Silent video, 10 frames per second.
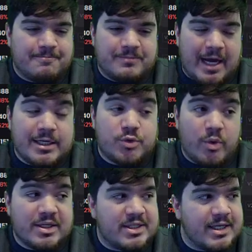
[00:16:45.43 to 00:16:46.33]
I just
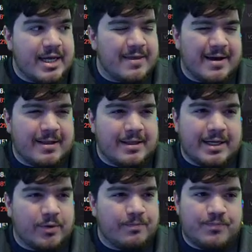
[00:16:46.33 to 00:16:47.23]
want to say that,
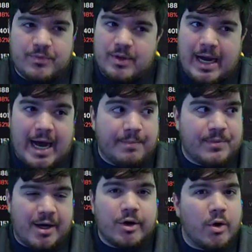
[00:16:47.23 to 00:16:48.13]
I'm
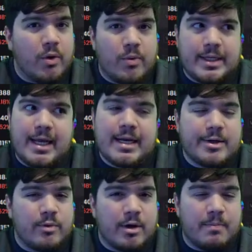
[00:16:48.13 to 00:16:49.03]
not going anywhere.